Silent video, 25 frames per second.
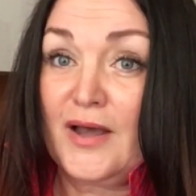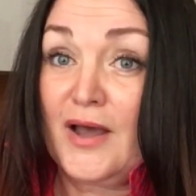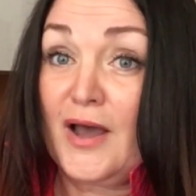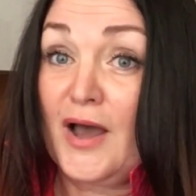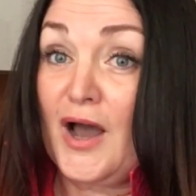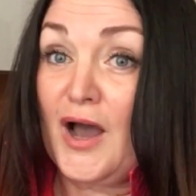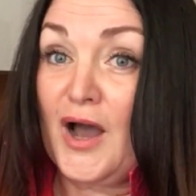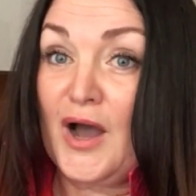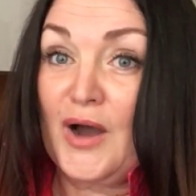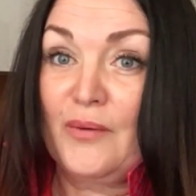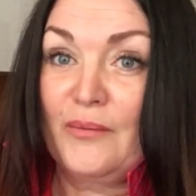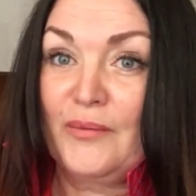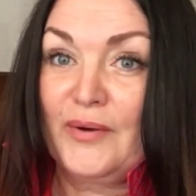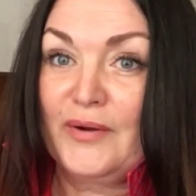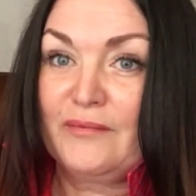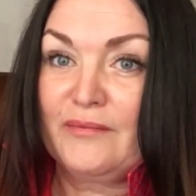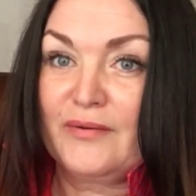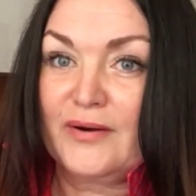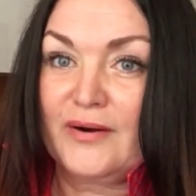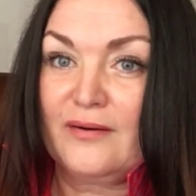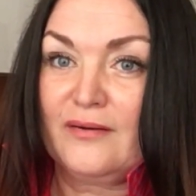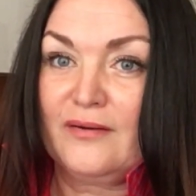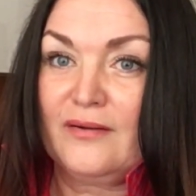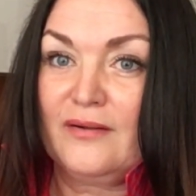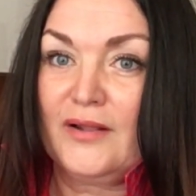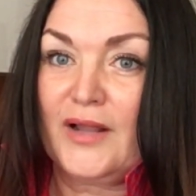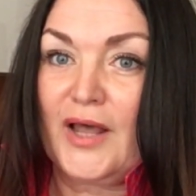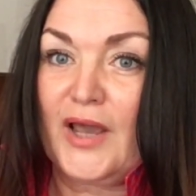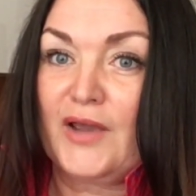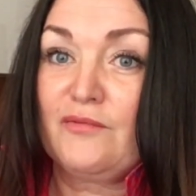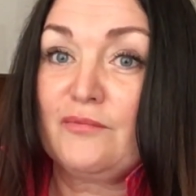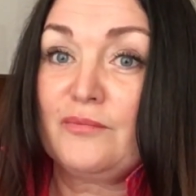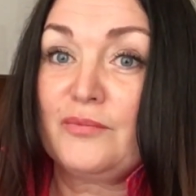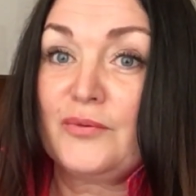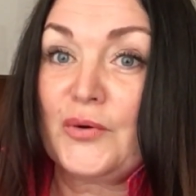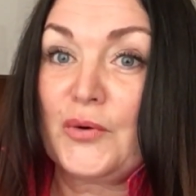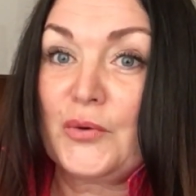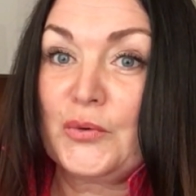However,
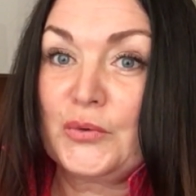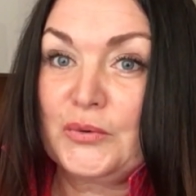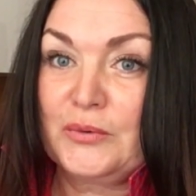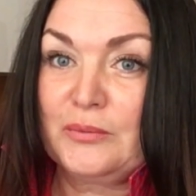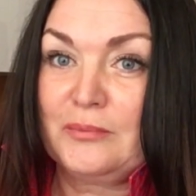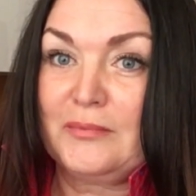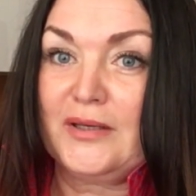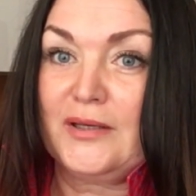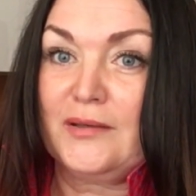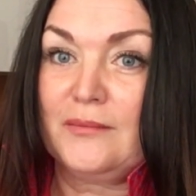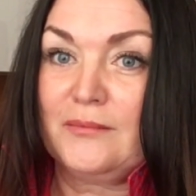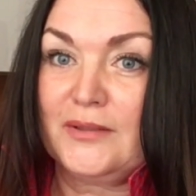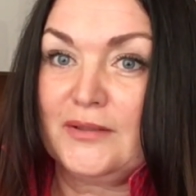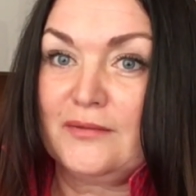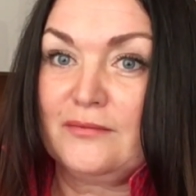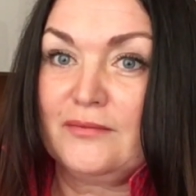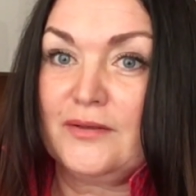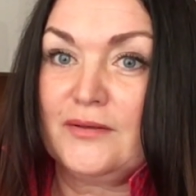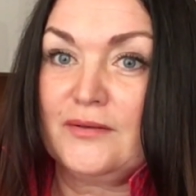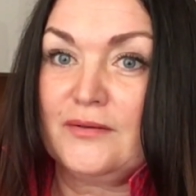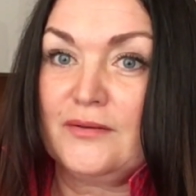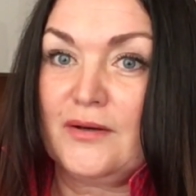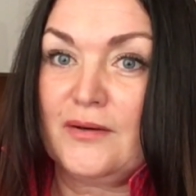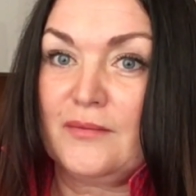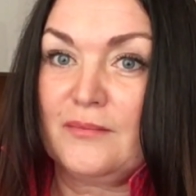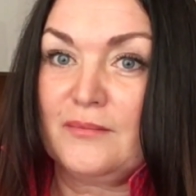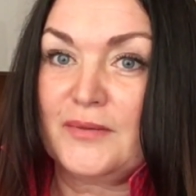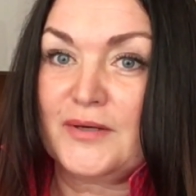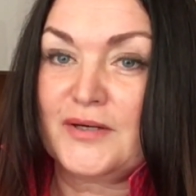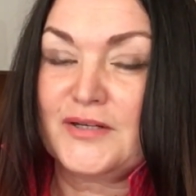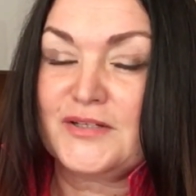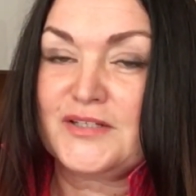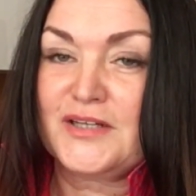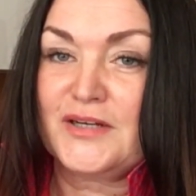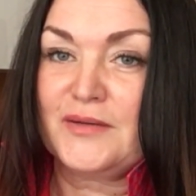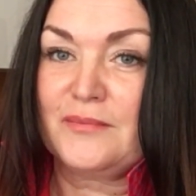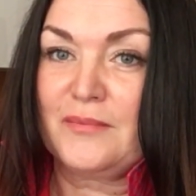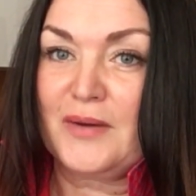life brought me between
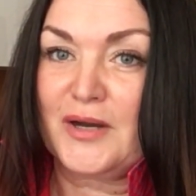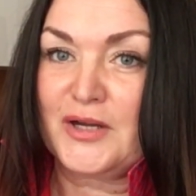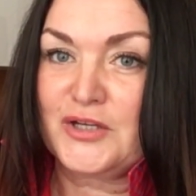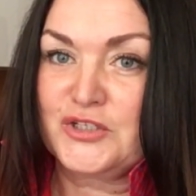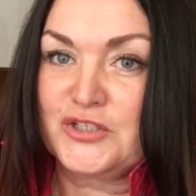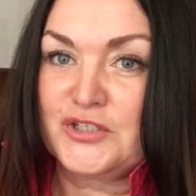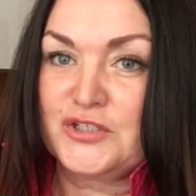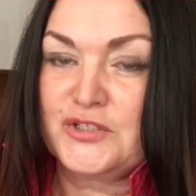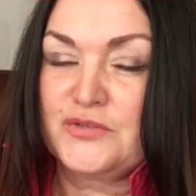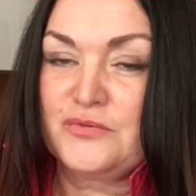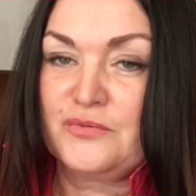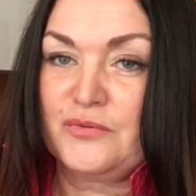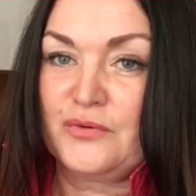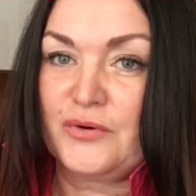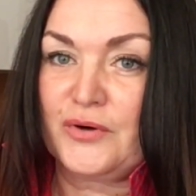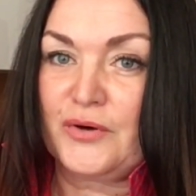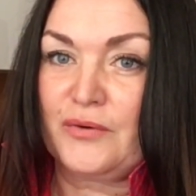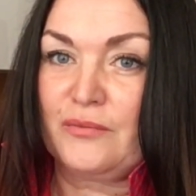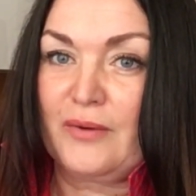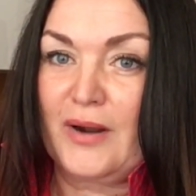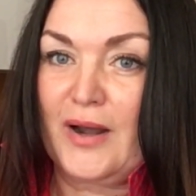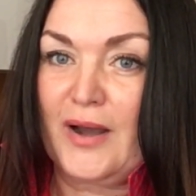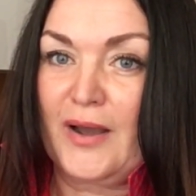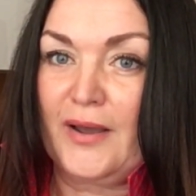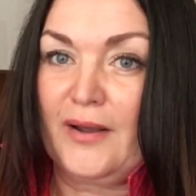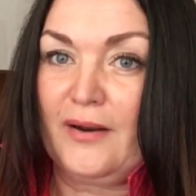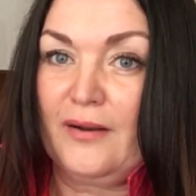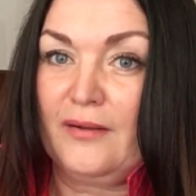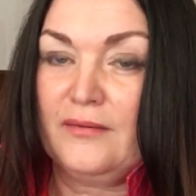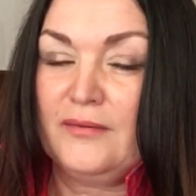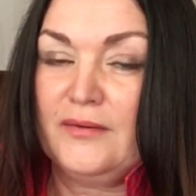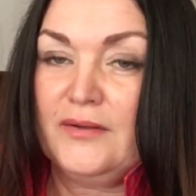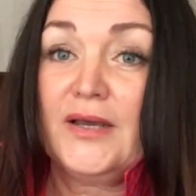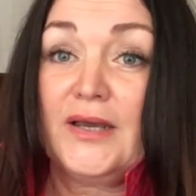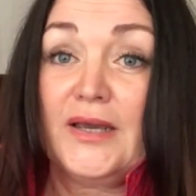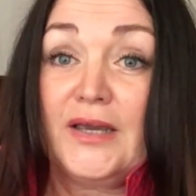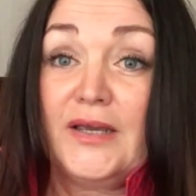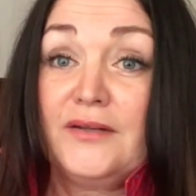numbers and budgets for a while.
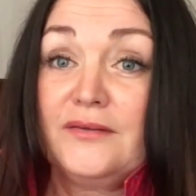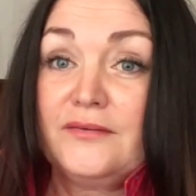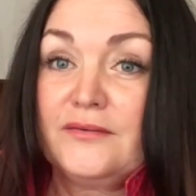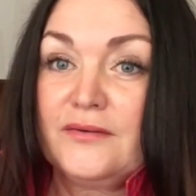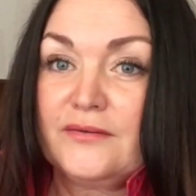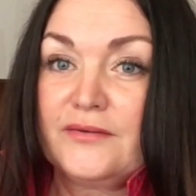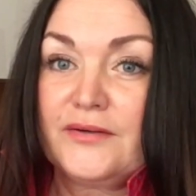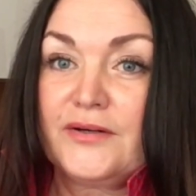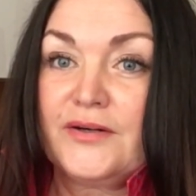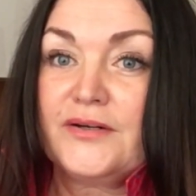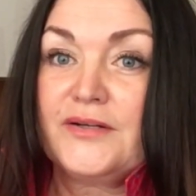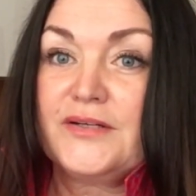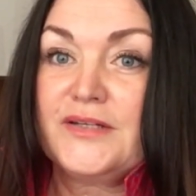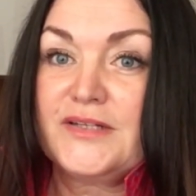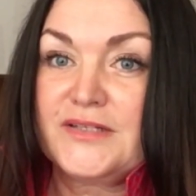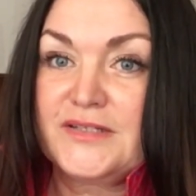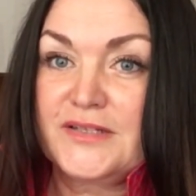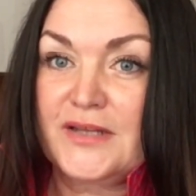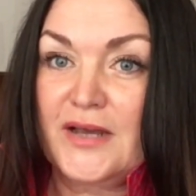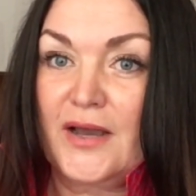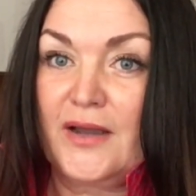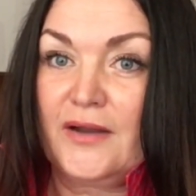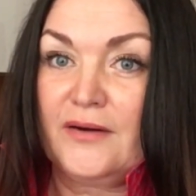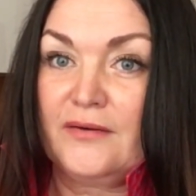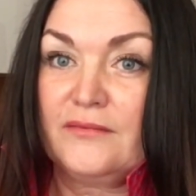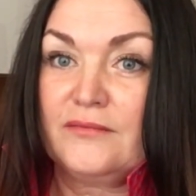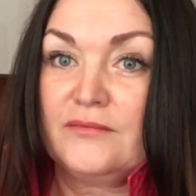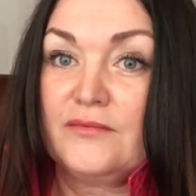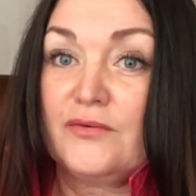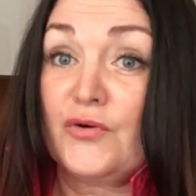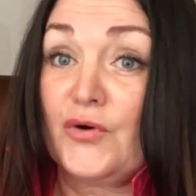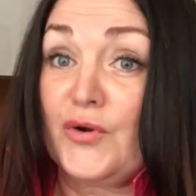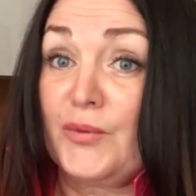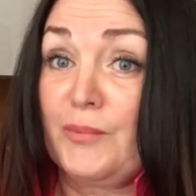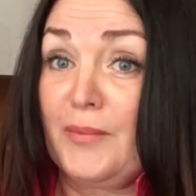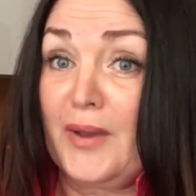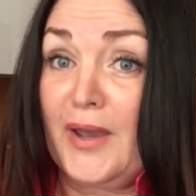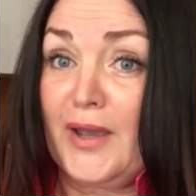Interior design
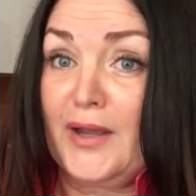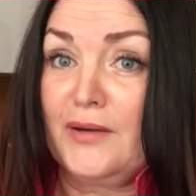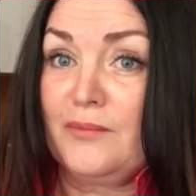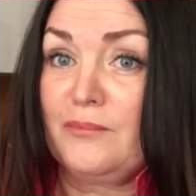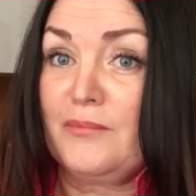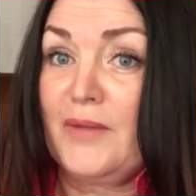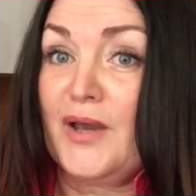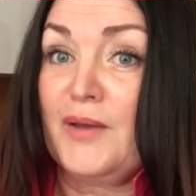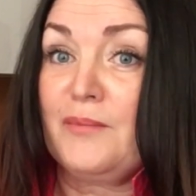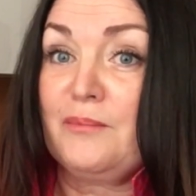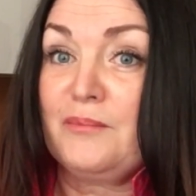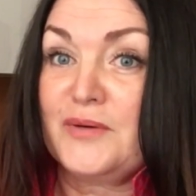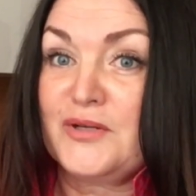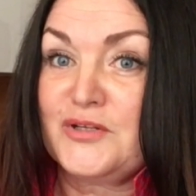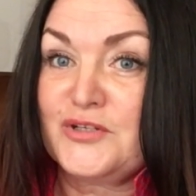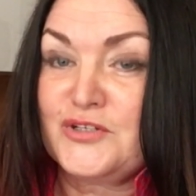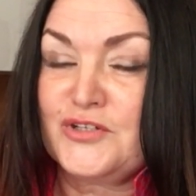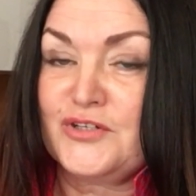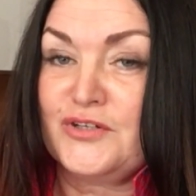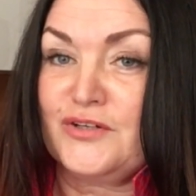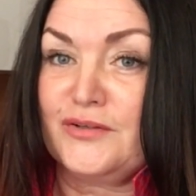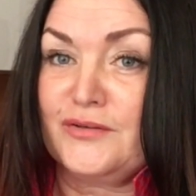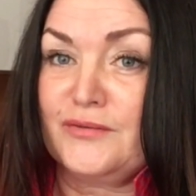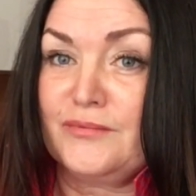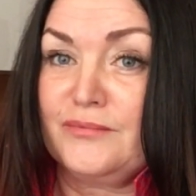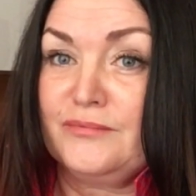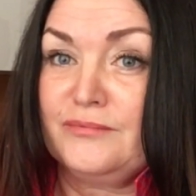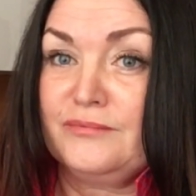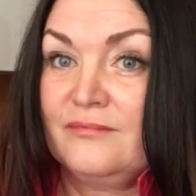remained my passion.